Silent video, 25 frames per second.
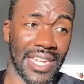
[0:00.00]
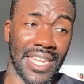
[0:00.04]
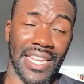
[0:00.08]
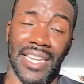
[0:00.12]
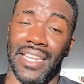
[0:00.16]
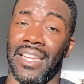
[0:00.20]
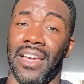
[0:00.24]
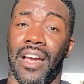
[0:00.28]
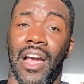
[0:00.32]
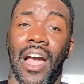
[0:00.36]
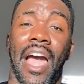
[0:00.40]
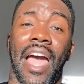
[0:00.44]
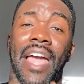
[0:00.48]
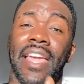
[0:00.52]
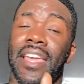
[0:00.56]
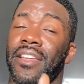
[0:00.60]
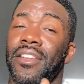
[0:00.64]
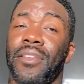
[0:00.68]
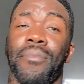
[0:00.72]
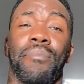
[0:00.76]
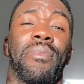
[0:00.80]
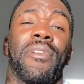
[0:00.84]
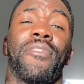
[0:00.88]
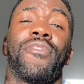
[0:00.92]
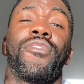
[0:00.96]
In the
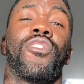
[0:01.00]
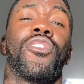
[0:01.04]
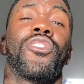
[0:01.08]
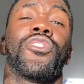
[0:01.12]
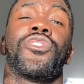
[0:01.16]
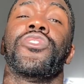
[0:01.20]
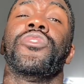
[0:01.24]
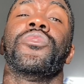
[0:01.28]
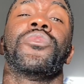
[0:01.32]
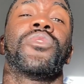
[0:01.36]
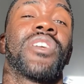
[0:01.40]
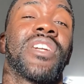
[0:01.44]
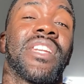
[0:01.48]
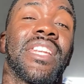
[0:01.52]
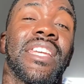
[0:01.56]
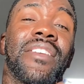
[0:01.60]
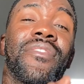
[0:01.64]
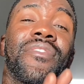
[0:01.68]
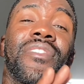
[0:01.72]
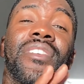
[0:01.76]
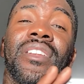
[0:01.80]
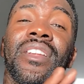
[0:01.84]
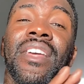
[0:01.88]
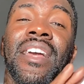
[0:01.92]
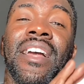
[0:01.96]
height, before you could
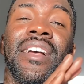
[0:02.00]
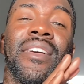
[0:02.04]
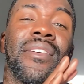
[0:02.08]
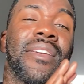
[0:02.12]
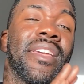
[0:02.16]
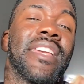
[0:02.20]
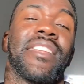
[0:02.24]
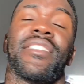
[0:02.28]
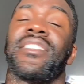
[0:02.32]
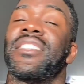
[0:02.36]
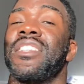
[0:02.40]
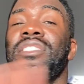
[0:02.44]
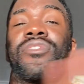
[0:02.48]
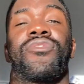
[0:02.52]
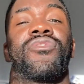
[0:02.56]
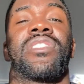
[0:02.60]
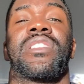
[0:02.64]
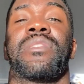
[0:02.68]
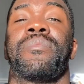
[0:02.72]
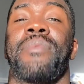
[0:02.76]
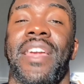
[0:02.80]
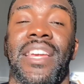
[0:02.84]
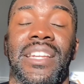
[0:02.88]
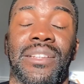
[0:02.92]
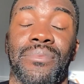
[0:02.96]
even
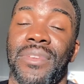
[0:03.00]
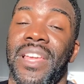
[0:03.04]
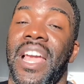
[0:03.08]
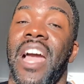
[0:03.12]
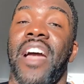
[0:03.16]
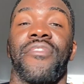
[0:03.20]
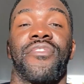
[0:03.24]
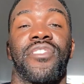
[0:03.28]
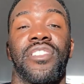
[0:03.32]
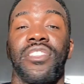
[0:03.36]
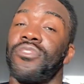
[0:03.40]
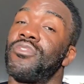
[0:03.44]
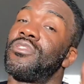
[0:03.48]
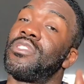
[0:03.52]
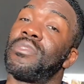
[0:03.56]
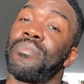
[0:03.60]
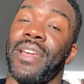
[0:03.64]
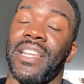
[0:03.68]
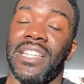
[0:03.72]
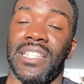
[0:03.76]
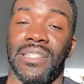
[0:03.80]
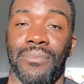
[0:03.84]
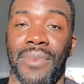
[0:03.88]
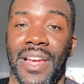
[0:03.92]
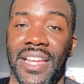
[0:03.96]
disrespect me, I've
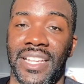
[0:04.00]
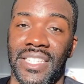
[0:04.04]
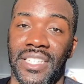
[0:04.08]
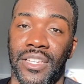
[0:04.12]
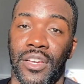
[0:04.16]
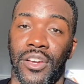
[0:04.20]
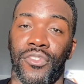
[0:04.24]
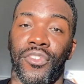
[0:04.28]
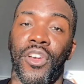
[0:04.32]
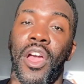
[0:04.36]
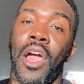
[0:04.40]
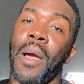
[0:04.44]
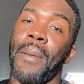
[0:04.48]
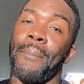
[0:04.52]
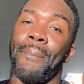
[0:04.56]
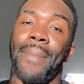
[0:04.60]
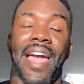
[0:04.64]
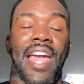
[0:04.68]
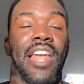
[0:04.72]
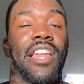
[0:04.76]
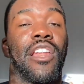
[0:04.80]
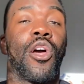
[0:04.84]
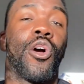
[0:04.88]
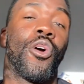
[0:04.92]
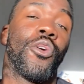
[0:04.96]
disrespected myself
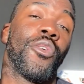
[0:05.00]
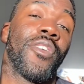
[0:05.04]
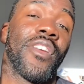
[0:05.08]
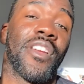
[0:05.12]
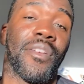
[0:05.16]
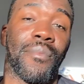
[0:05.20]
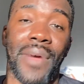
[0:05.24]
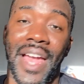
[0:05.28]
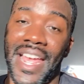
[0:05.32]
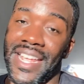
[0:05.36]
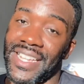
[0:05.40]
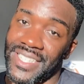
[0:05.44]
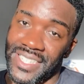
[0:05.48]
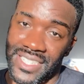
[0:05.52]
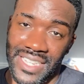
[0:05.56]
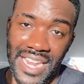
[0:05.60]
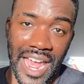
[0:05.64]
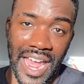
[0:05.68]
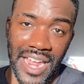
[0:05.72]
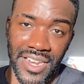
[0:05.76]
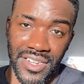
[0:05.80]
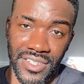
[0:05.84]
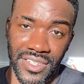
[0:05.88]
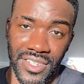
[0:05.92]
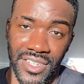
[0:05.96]
by lowering my
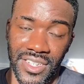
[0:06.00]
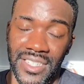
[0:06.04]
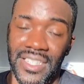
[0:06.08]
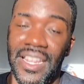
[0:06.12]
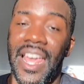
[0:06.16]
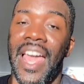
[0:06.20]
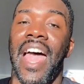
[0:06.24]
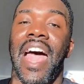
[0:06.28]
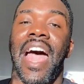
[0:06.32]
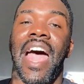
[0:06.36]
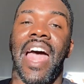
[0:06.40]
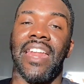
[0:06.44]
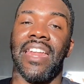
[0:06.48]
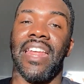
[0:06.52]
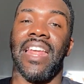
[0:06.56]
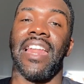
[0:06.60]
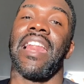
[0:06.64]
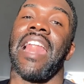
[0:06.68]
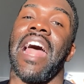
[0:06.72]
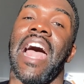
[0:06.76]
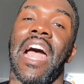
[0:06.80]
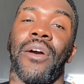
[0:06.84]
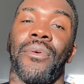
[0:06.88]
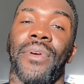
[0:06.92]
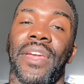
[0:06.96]
standards and
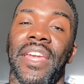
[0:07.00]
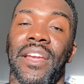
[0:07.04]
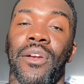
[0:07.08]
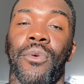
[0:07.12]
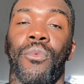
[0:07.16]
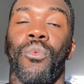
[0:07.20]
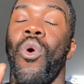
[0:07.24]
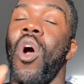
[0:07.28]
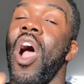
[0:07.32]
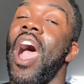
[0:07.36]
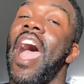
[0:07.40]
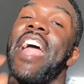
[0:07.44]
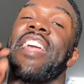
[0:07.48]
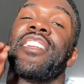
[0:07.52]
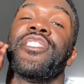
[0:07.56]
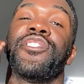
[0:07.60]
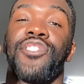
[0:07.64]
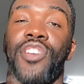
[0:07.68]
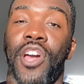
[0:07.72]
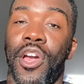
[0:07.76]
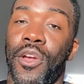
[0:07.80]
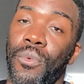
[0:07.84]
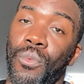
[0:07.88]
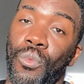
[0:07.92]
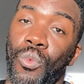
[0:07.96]
allowing what I
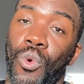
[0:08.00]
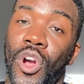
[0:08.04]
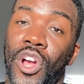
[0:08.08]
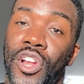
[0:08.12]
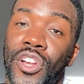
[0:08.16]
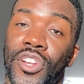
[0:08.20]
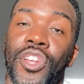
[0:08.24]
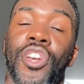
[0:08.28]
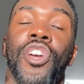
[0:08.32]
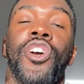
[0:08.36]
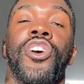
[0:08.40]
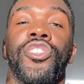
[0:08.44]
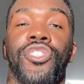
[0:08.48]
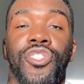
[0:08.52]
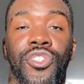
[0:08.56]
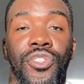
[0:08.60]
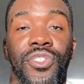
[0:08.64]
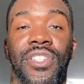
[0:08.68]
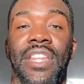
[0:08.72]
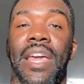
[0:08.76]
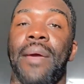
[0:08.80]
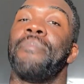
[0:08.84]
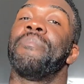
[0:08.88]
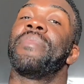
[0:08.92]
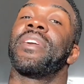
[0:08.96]
don't want to
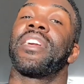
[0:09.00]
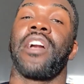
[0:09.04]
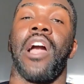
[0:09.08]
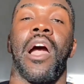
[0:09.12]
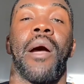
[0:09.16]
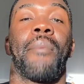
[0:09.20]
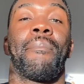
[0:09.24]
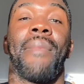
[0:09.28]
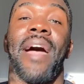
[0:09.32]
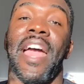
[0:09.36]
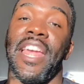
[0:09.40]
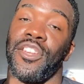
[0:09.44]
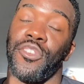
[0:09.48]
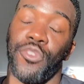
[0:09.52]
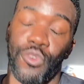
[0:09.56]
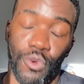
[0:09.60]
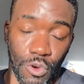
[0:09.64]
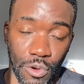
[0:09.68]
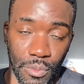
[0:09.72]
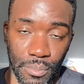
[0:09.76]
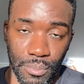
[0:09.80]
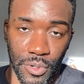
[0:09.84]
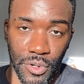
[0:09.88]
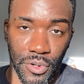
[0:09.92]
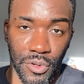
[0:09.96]
then become my
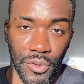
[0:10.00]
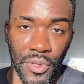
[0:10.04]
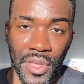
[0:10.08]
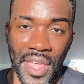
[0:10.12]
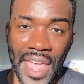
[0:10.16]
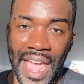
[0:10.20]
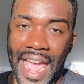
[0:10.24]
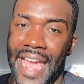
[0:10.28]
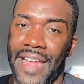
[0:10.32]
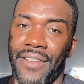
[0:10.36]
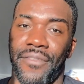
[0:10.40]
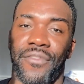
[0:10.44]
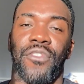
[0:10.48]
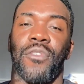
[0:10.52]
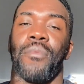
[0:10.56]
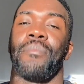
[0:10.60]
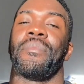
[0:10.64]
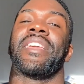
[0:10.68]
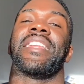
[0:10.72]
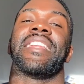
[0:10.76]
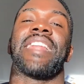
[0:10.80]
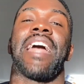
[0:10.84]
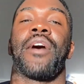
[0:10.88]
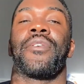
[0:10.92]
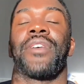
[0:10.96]
normal. And for
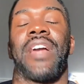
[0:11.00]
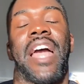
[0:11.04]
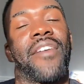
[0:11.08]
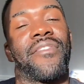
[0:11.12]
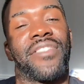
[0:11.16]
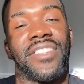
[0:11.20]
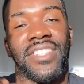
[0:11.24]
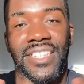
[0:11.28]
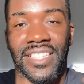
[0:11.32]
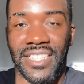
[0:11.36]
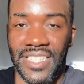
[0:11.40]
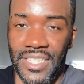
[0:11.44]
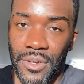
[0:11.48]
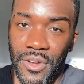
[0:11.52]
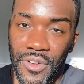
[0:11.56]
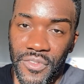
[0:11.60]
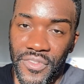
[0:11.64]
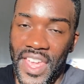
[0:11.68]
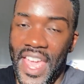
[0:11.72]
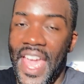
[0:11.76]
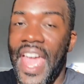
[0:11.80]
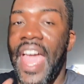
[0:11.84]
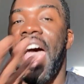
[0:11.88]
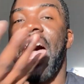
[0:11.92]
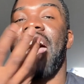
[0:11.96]
me now having to deal with
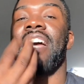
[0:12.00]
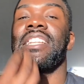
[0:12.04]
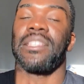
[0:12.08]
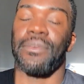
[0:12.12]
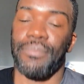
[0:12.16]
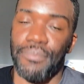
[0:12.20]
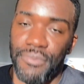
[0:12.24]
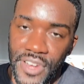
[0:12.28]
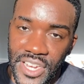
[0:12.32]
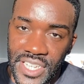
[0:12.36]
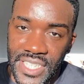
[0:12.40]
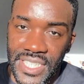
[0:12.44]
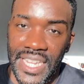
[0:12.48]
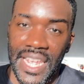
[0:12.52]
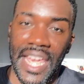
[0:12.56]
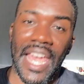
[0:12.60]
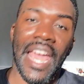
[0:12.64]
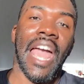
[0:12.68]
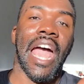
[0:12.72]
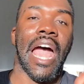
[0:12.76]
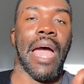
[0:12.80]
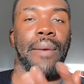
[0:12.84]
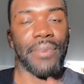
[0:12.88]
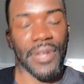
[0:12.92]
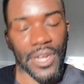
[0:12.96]
it and suppress it
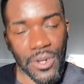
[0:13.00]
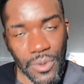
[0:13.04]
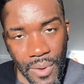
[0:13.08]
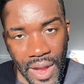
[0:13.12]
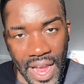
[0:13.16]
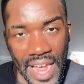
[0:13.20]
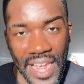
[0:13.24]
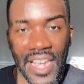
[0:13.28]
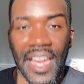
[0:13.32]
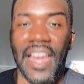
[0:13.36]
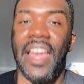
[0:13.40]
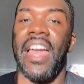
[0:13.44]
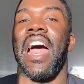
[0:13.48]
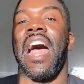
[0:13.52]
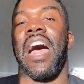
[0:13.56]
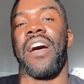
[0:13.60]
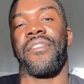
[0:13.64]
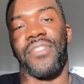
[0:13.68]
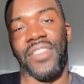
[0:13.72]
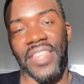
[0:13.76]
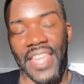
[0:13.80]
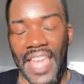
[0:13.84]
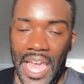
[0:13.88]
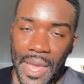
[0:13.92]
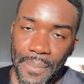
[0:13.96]
and be quiet and
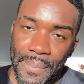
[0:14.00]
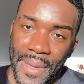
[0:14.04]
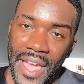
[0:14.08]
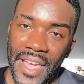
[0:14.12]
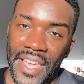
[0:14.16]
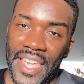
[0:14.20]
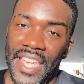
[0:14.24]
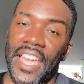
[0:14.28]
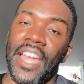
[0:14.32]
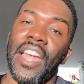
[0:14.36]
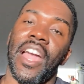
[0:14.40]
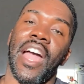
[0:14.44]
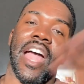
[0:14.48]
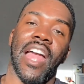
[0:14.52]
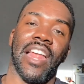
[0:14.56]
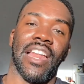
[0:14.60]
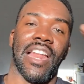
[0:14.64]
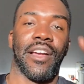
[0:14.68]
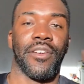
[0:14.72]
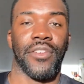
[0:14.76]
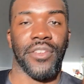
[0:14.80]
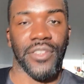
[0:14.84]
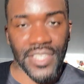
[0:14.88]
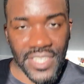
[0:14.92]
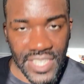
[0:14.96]
forget about it,
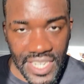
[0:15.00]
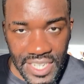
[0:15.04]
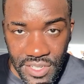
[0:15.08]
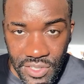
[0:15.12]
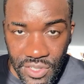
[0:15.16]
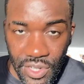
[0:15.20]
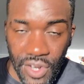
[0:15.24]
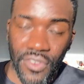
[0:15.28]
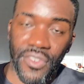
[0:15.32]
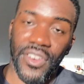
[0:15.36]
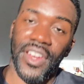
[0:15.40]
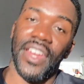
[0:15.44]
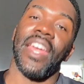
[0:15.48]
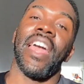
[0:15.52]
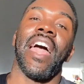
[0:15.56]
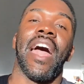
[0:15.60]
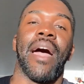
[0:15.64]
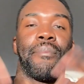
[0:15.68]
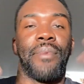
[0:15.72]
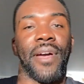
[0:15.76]
allow you to say sorry.